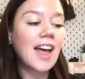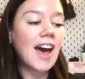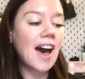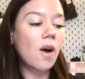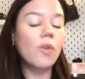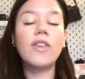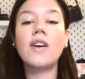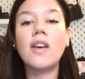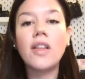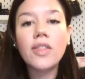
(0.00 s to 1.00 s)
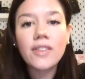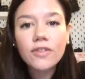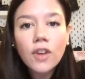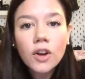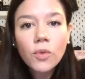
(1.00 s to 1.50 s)
how the
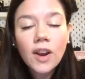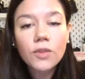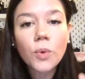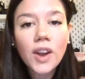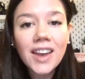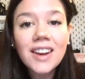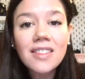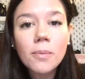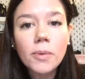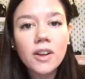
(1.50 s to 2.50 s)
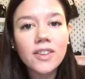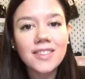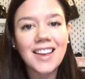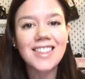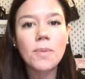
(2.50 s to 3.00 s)
sun rays were hitting the
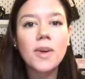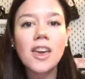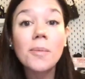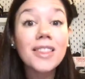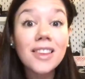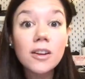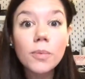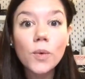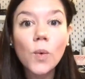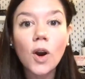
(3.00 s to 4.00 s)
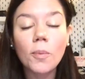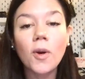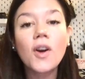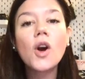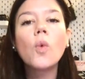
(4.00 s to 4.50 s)
buildings and they became a little bit
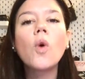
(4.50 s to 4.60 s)
warmer.